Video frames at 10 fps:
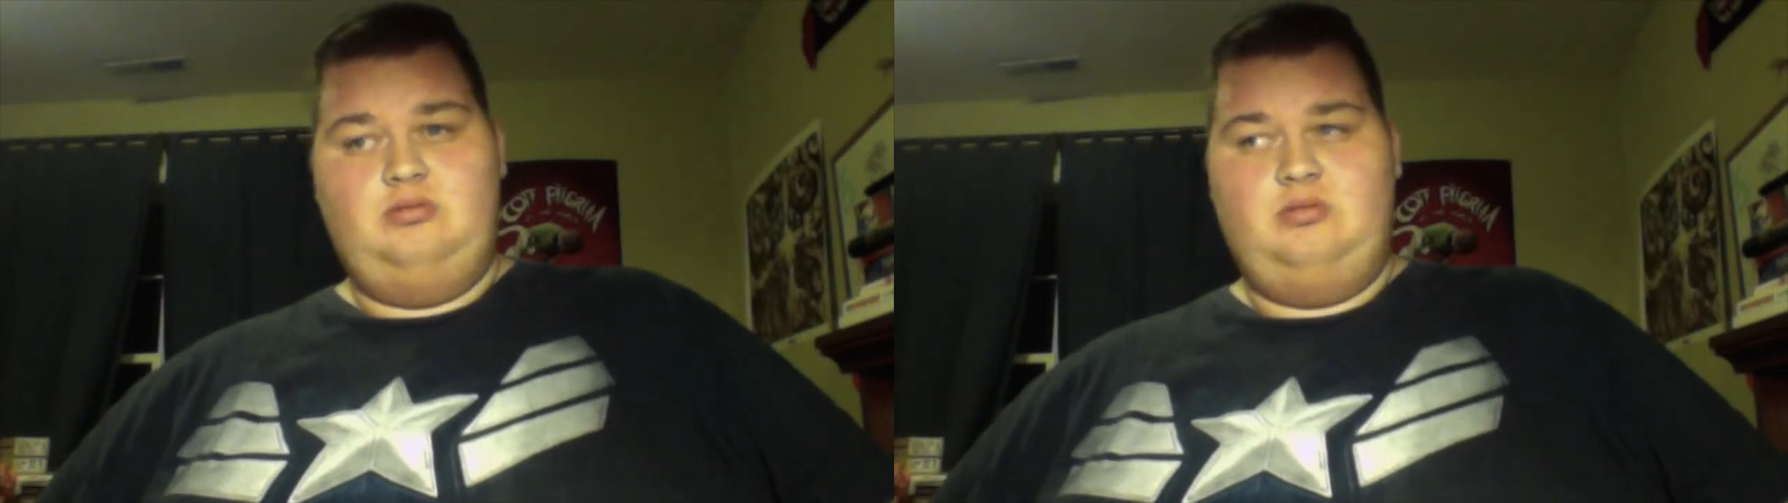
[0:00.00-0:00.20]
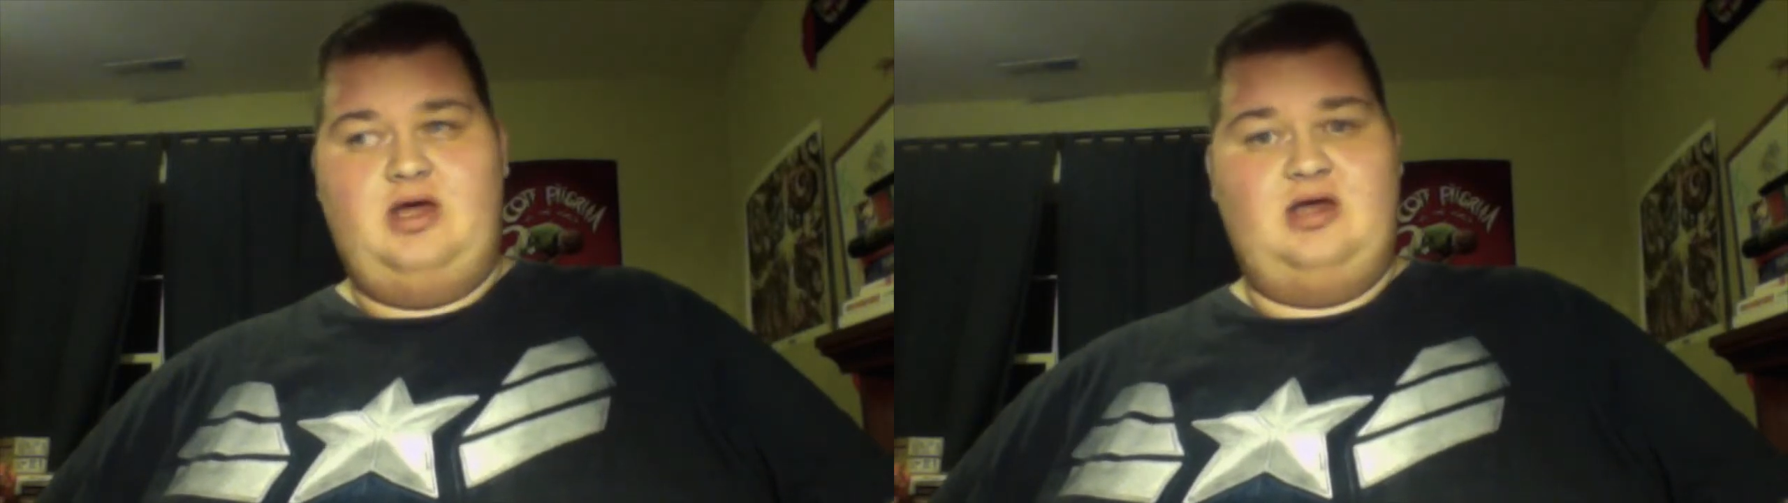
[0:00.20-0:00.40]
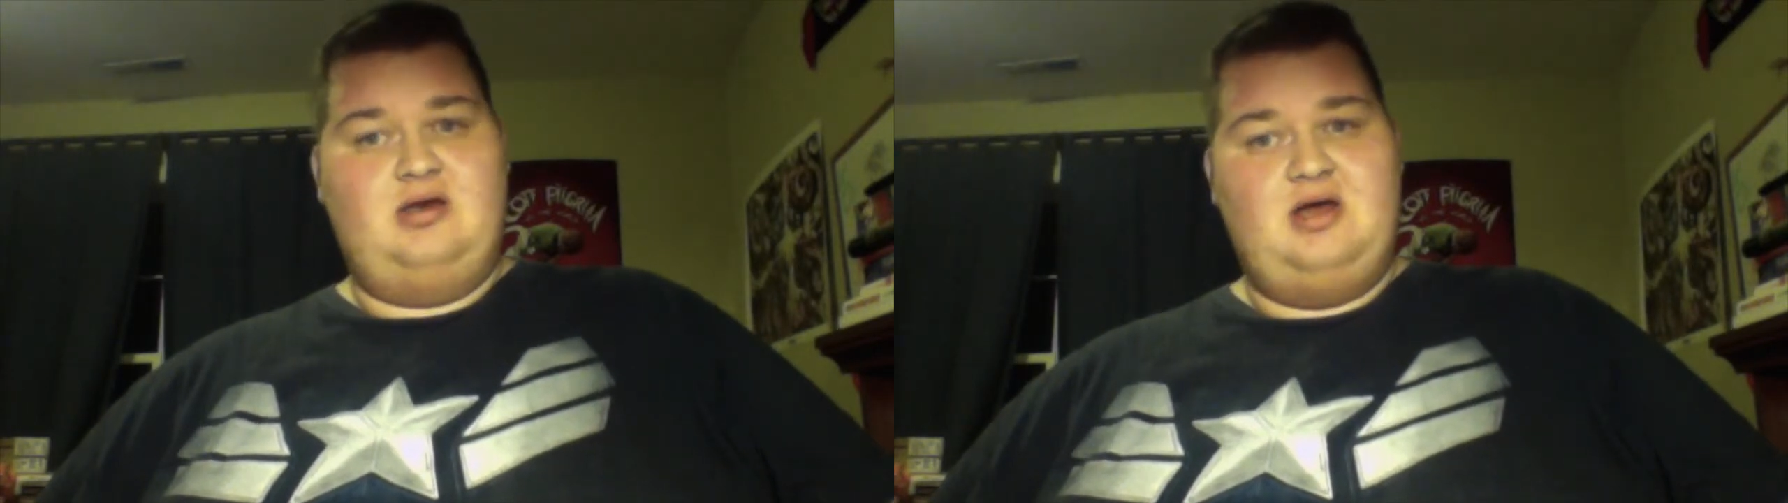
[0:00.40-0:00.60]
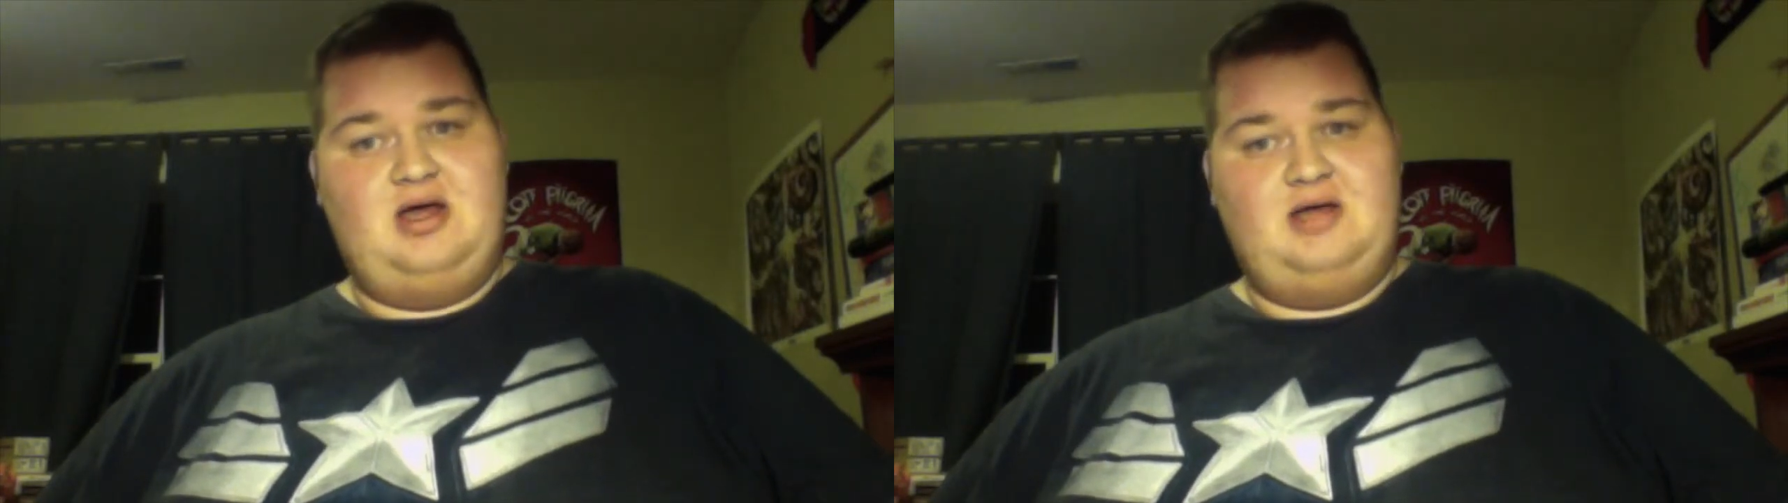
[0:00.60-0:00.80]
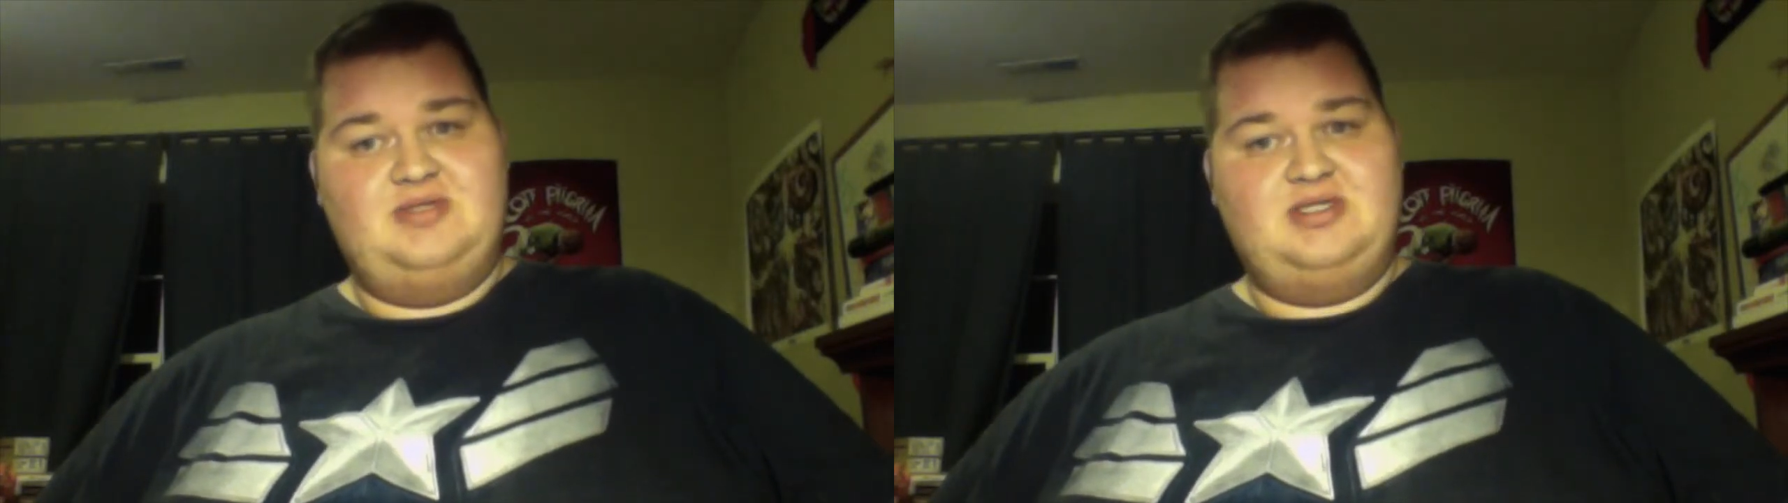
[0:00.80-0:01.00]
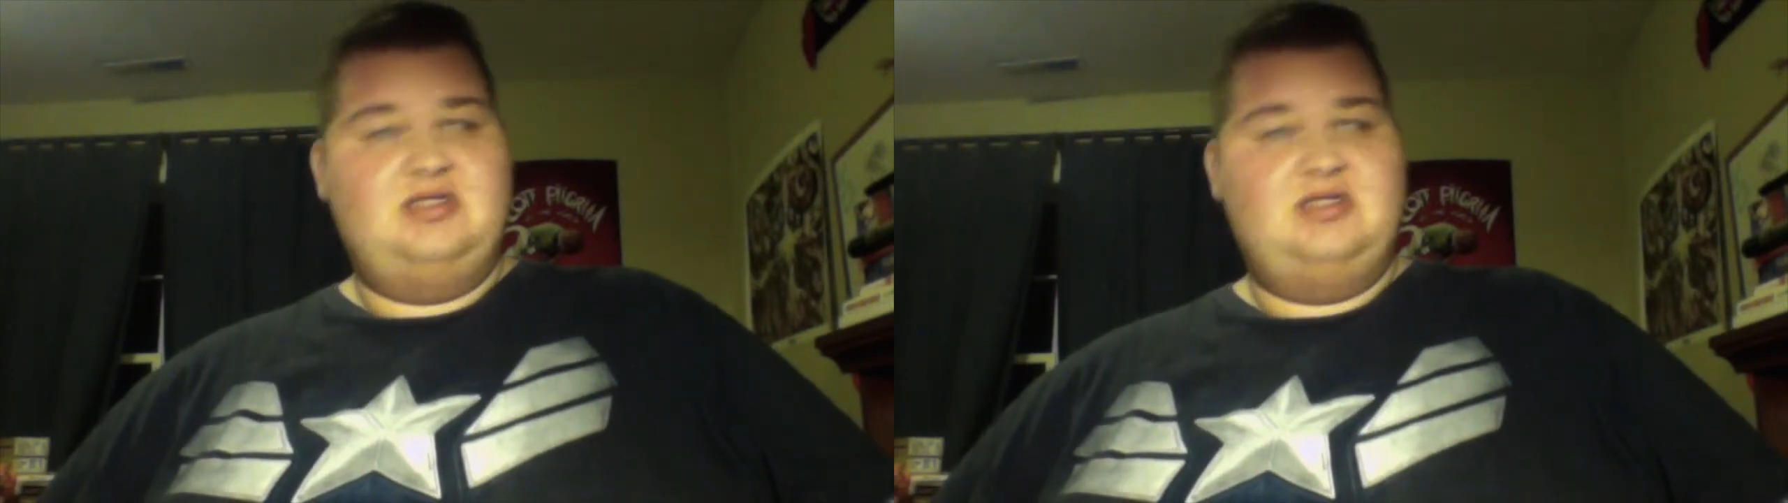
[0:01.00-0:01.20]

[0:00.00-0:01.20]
and Knobs,